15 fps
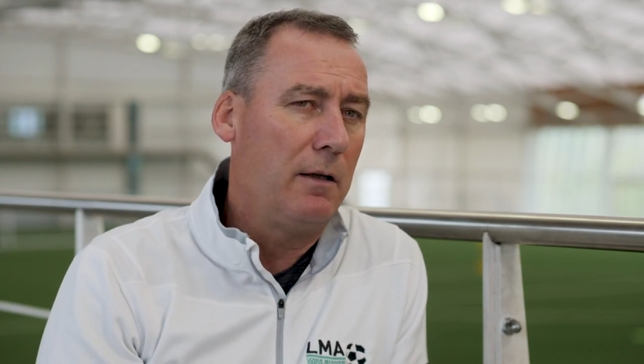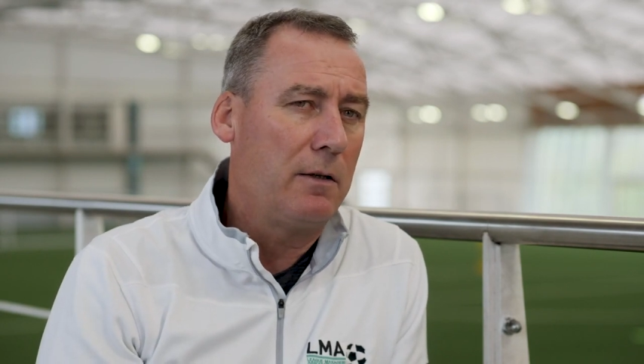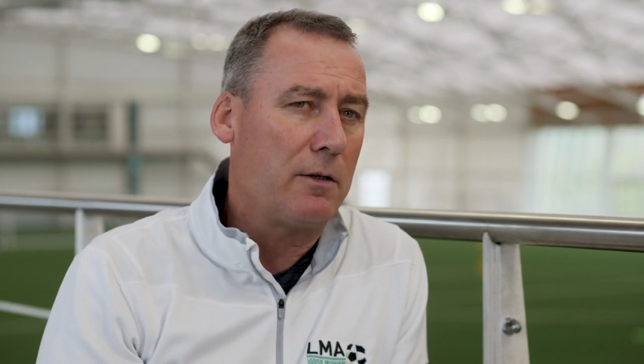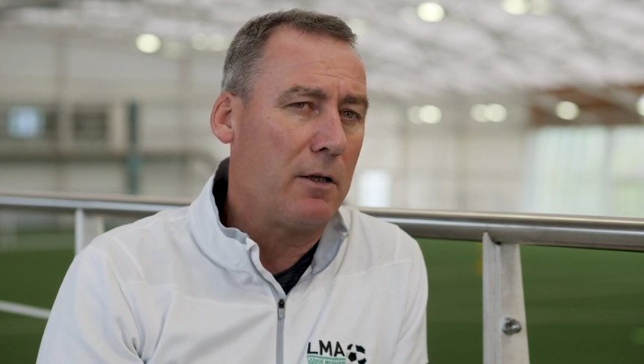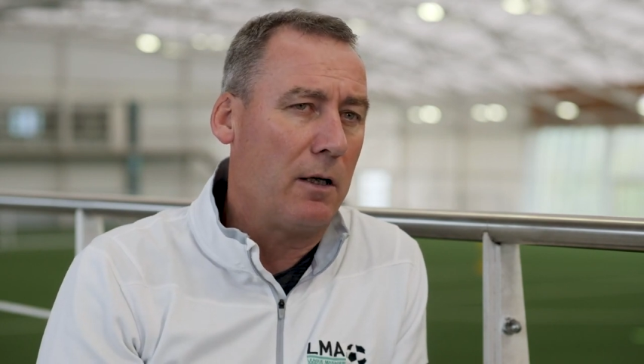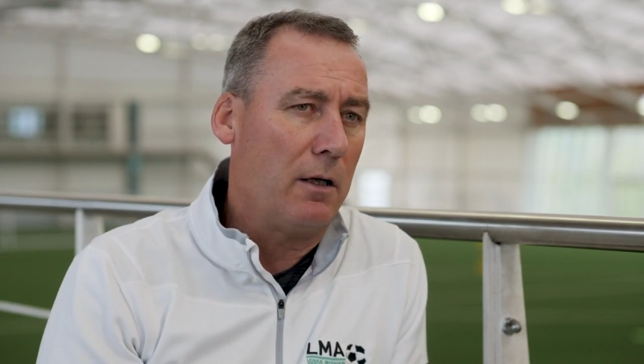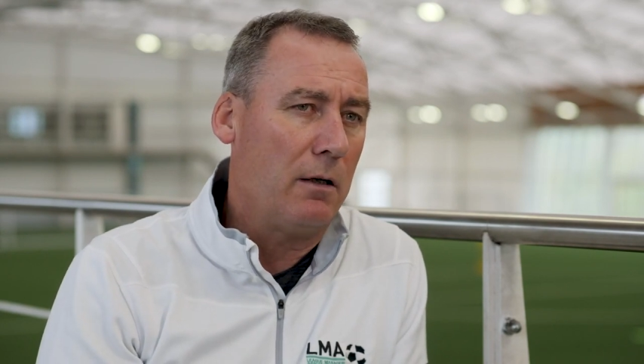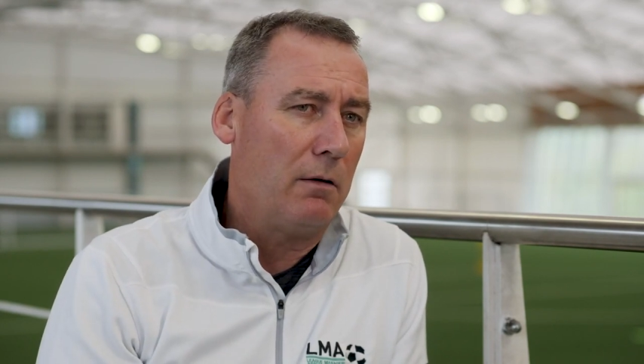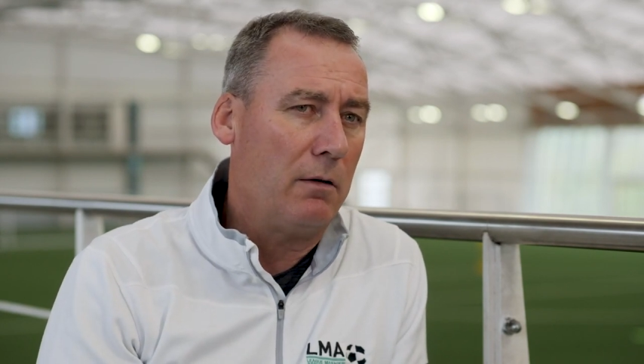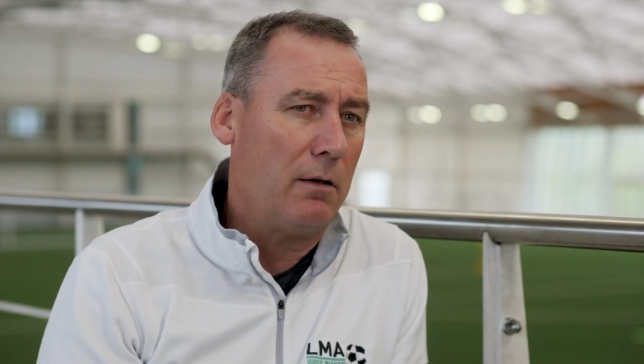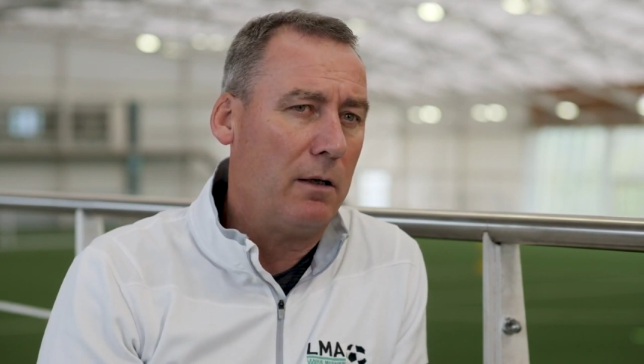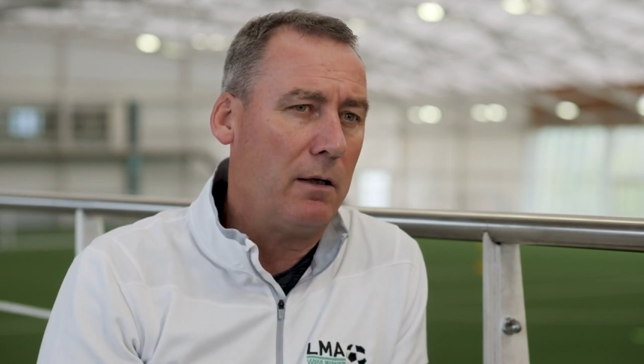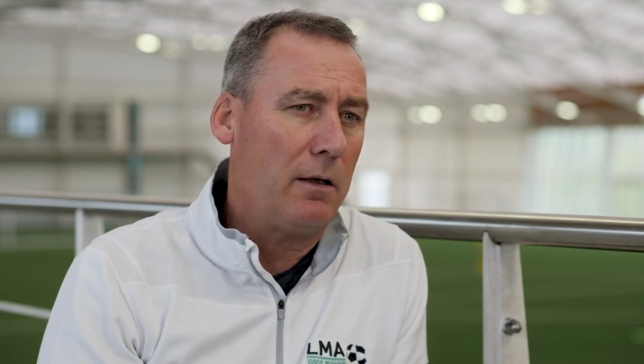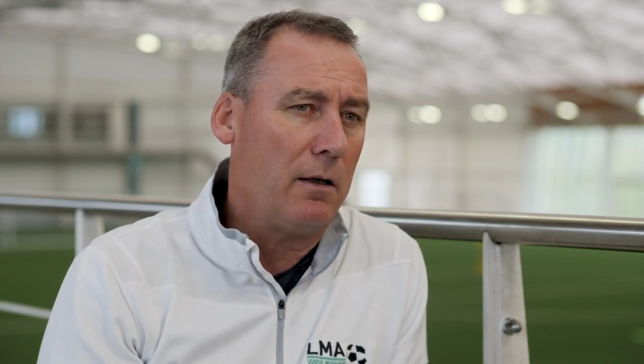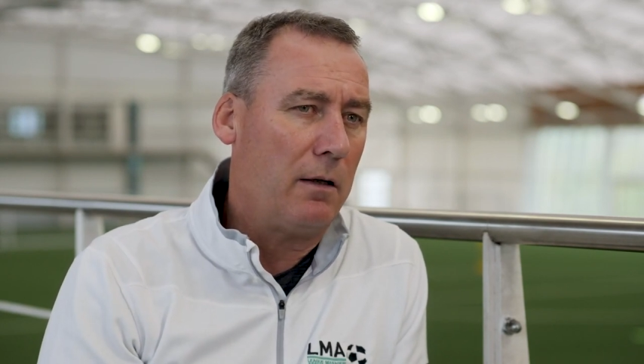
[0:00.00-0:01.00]
So
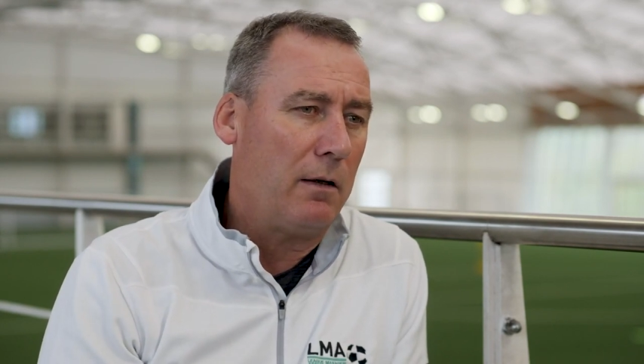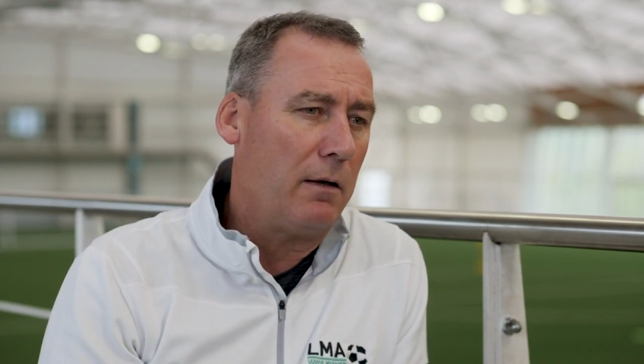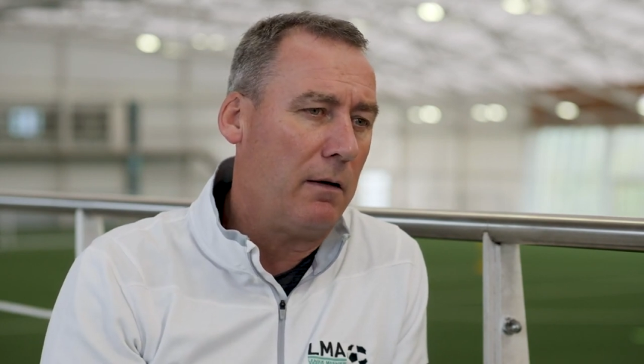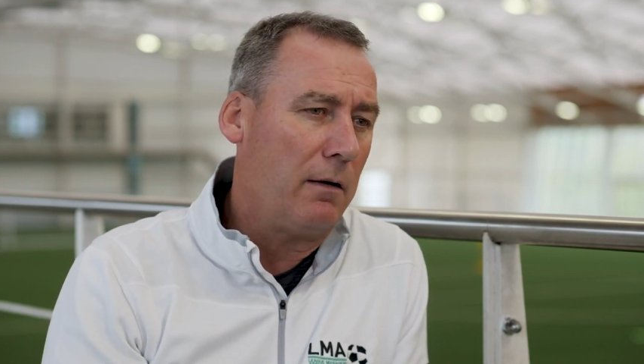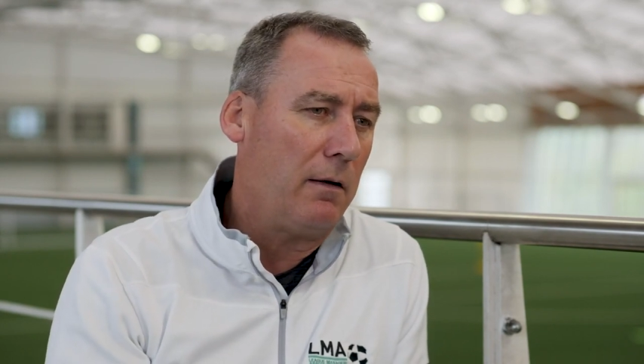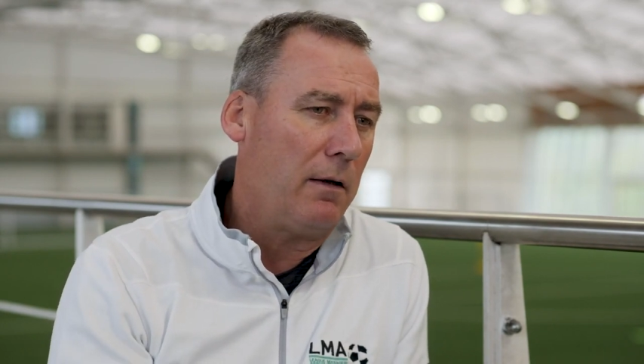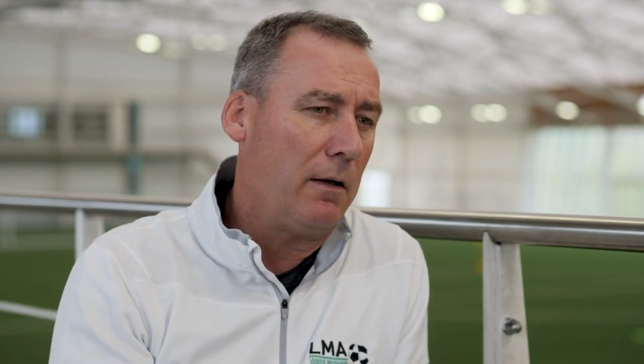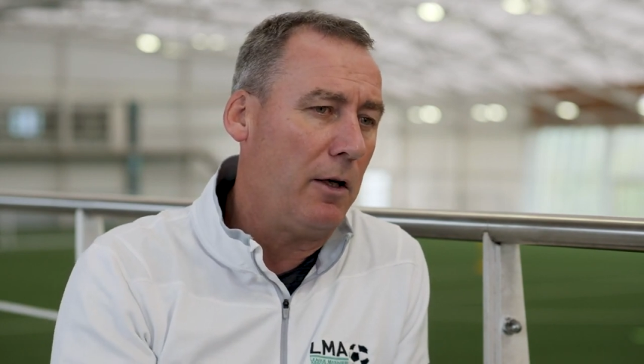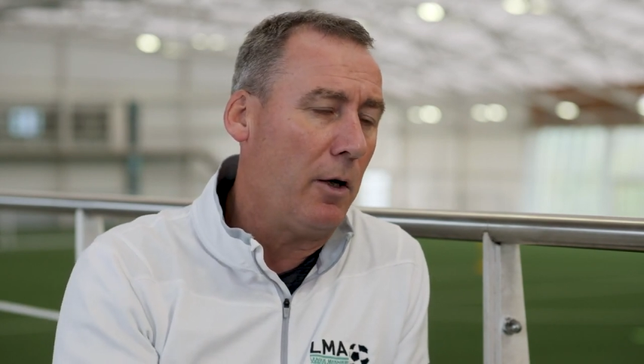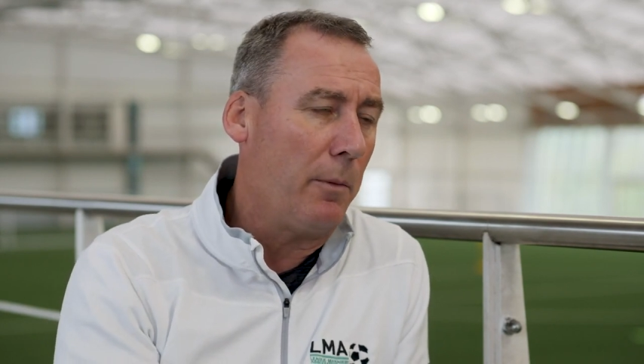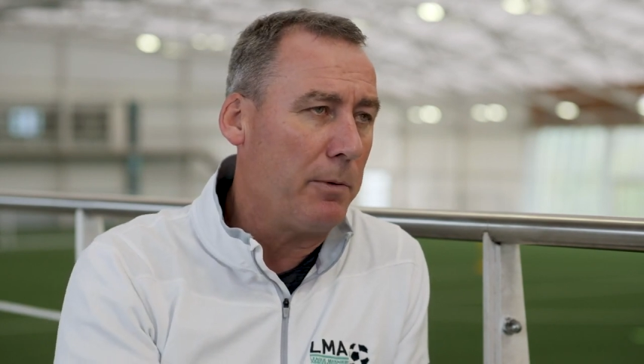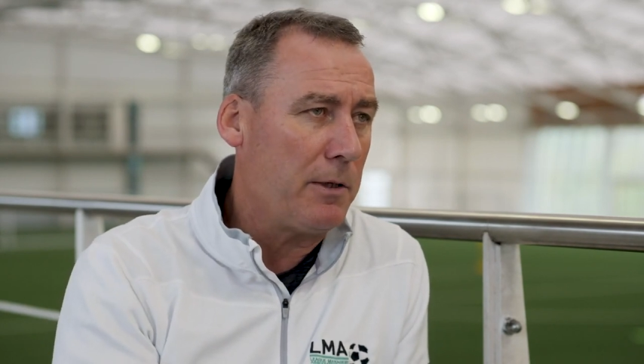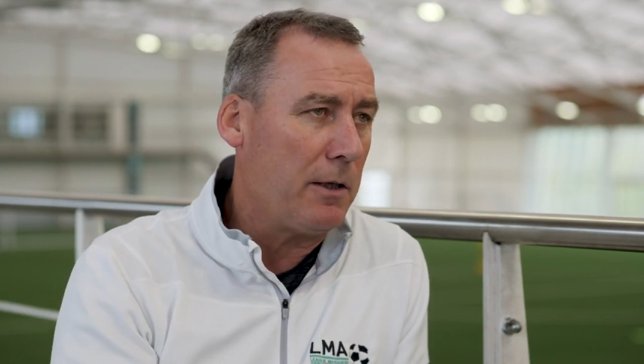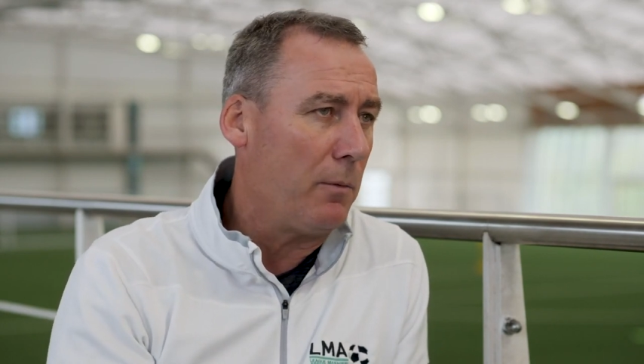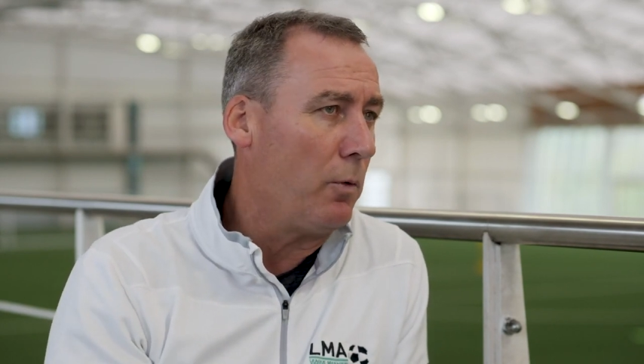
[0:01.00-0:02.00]
the
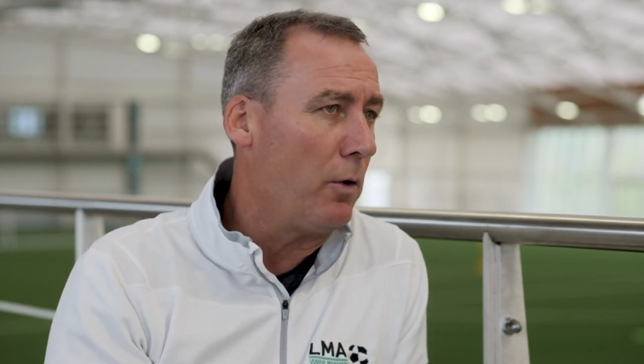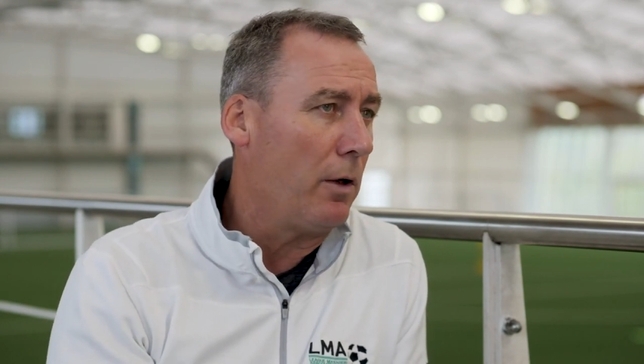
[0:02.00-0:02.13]
opposite